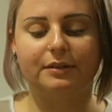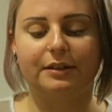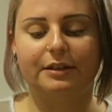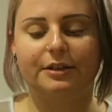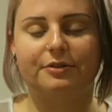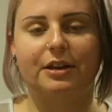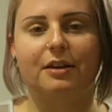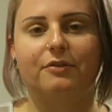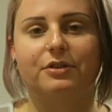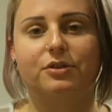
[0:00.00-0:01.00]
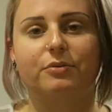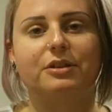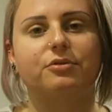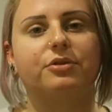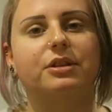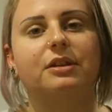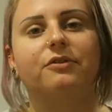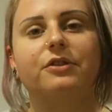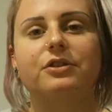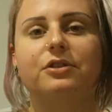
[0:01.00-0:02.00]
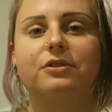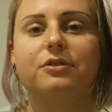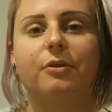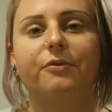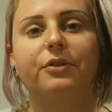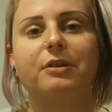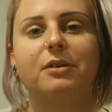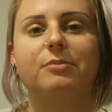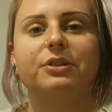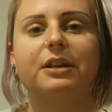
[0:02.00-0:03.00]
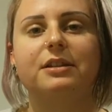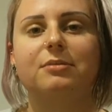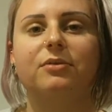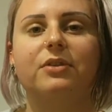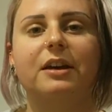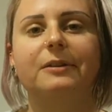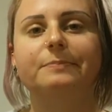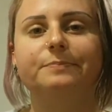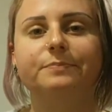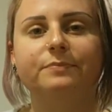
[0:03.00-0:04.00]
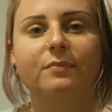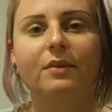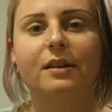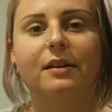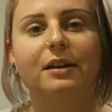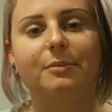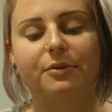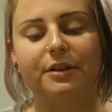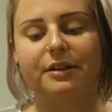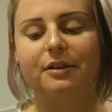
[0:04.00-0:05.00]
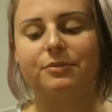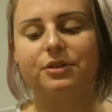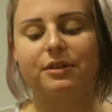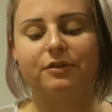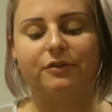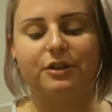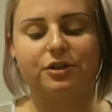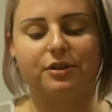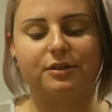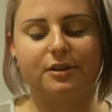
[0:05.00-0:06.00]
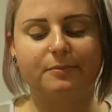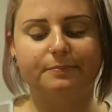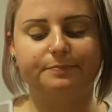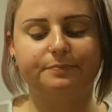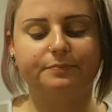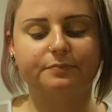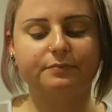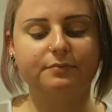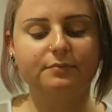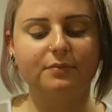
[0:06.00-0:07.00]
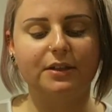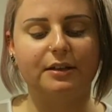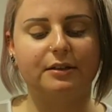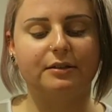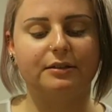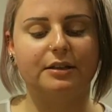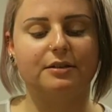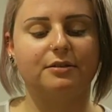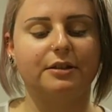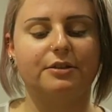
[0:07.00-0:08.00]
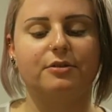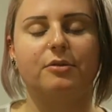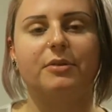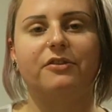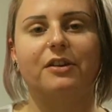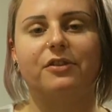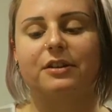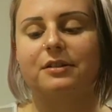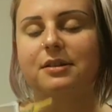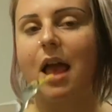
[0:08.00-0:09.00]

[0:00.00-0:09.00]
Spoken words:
I hear they have a sweet tortilla for dessert, so hopefully I'm able to get some of that. But right now I'm just gonna finish this up. And at the end I'll let you know what my favorite is.